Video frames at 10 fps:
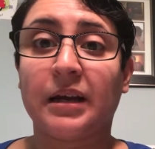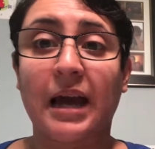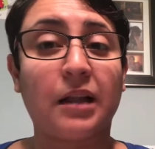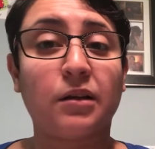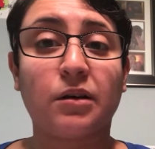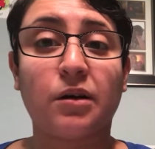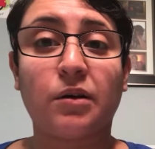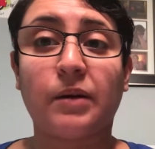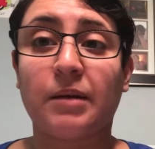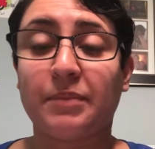
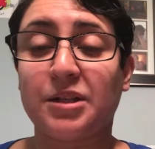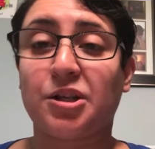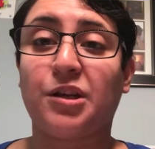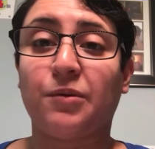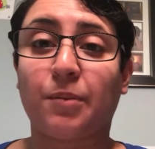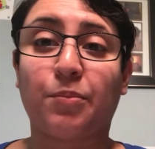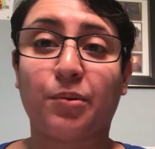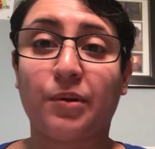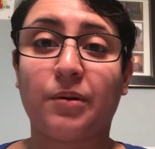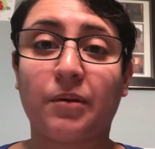Calico and
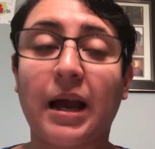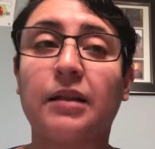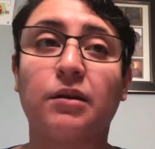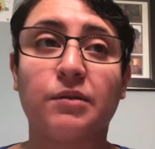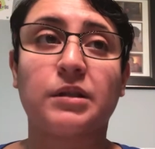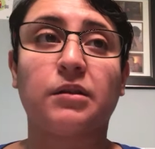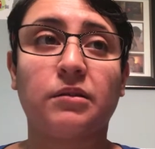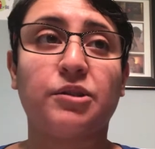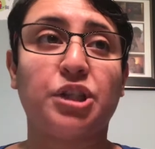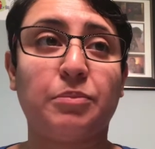BJU Calico is a
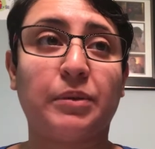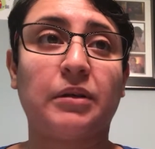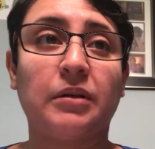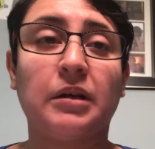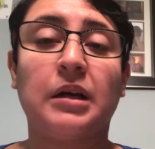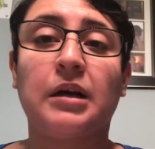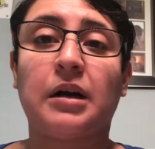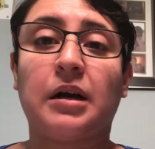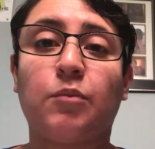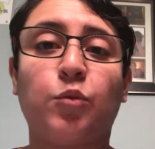little cheaper.
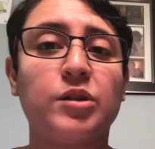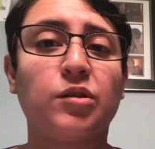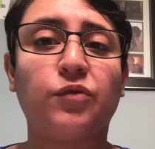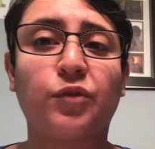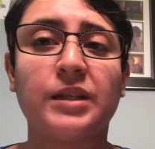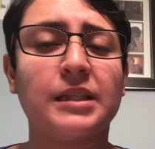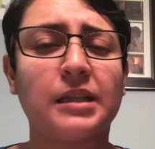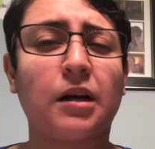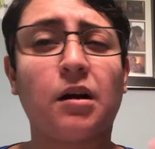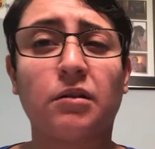Whistle Fritz
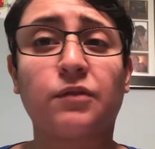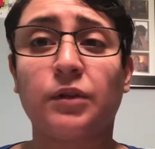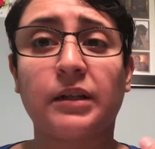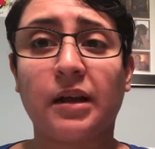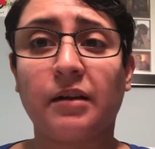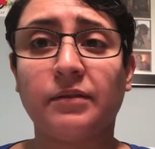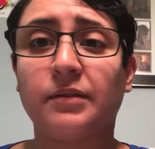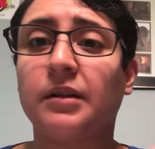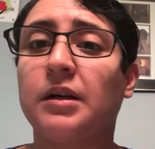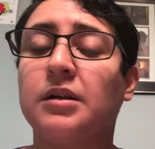isn't colorful
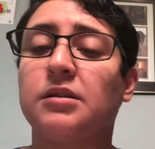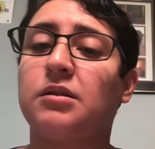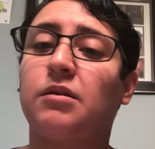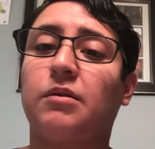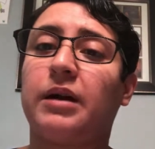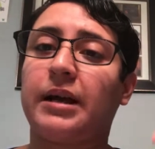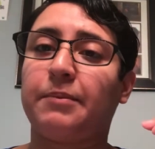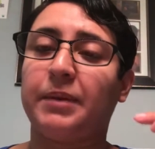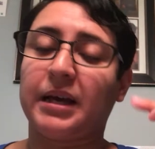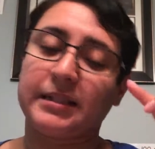enough. So
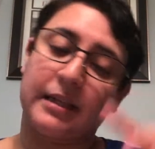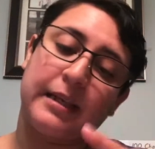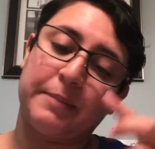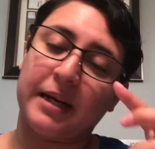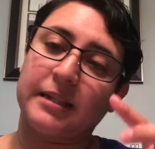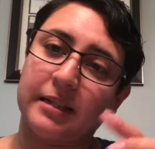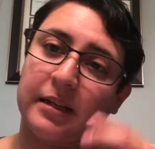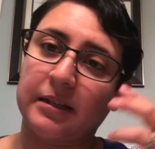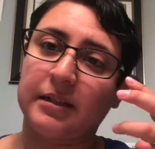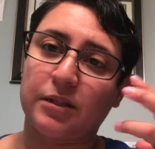because my
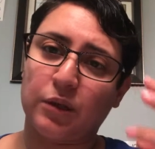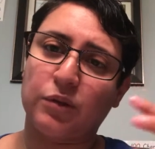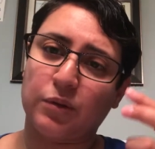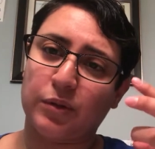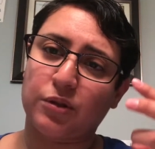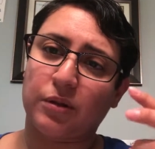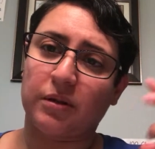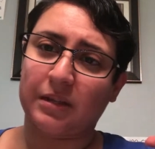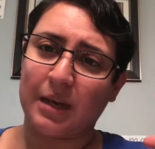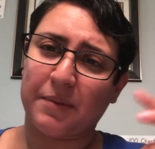son is used to a
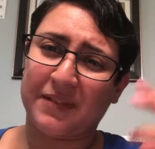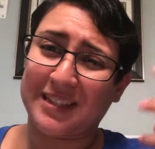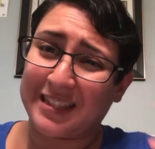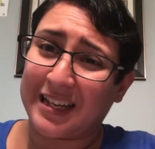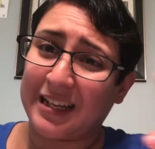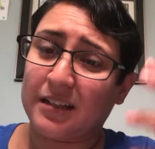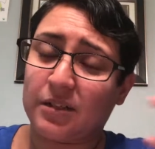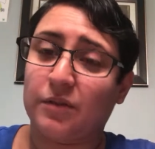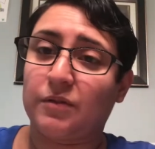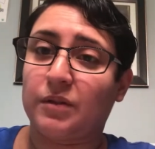certain type of aesthetic
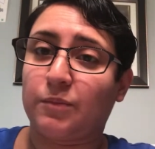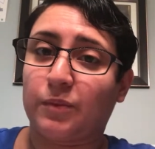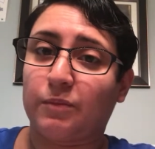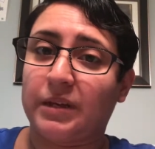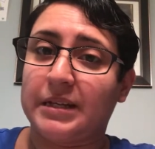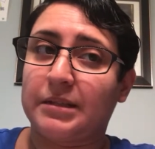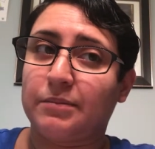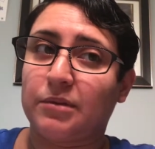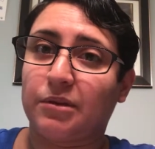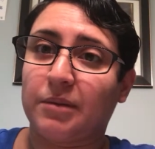to his
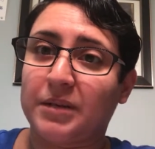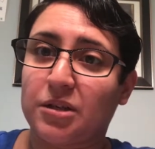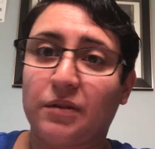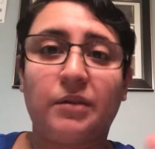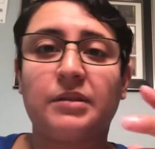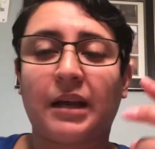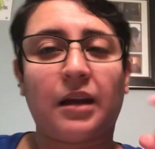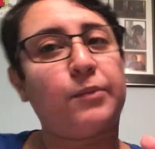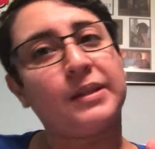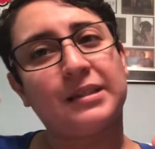learning materials, I
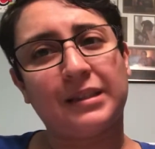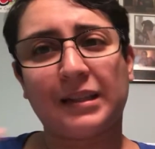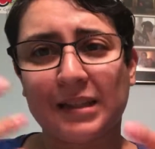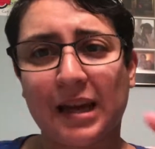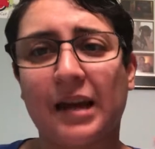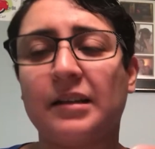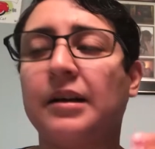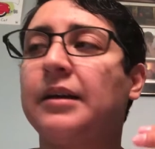kind of want to stick to that.